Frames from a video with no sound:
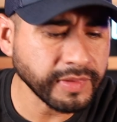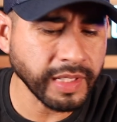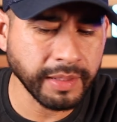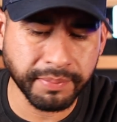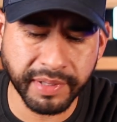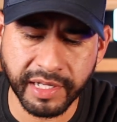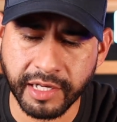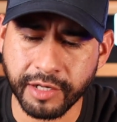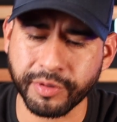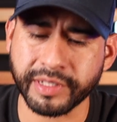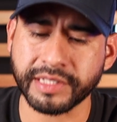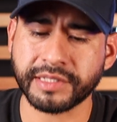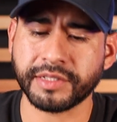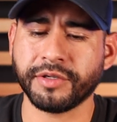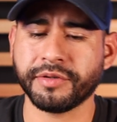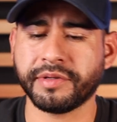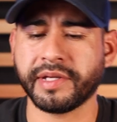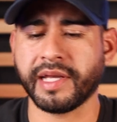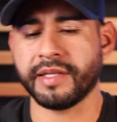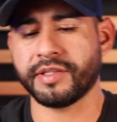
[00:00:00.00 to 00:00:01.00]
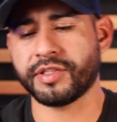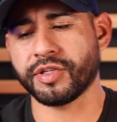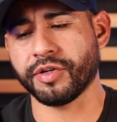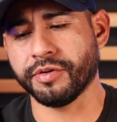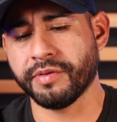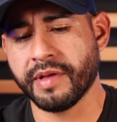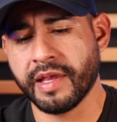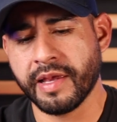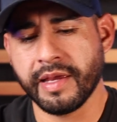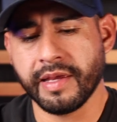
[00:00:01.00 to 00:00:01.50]
But anyways, okay,
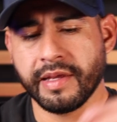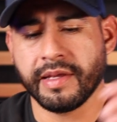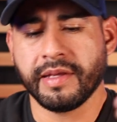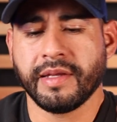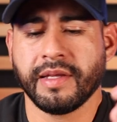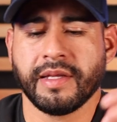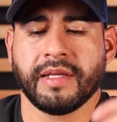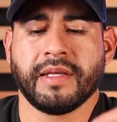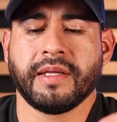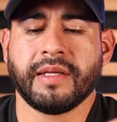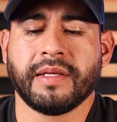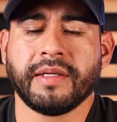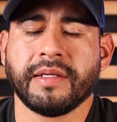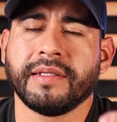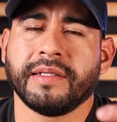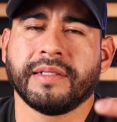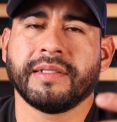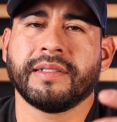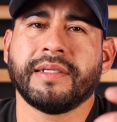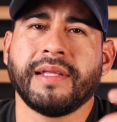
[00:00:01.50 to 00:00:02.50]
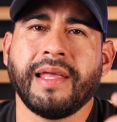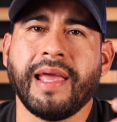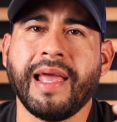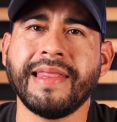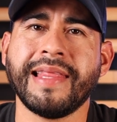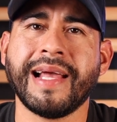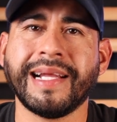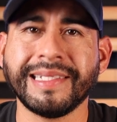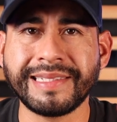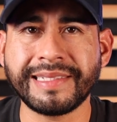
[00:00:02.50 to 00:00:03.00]
so,
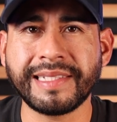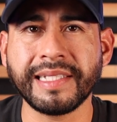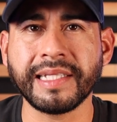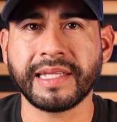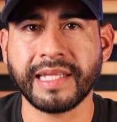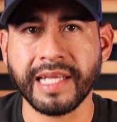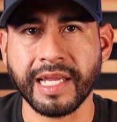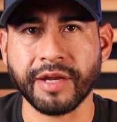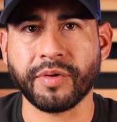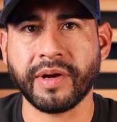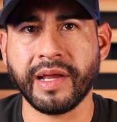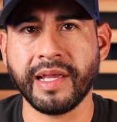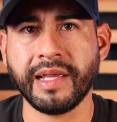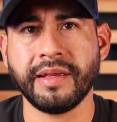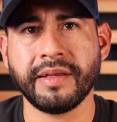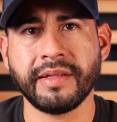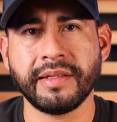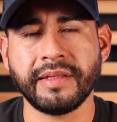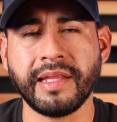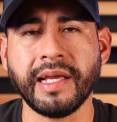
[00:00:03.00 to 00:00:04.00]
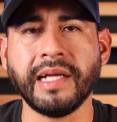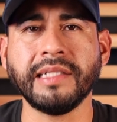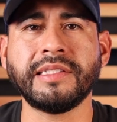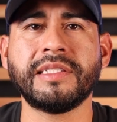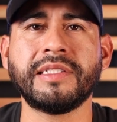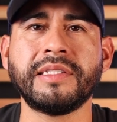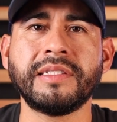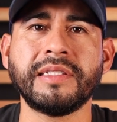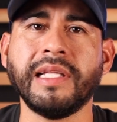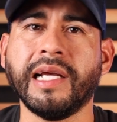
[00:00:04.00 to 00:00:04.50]
and that's the thing, right?
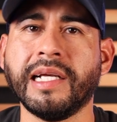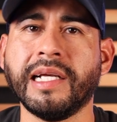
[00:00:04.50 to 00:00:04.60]
That's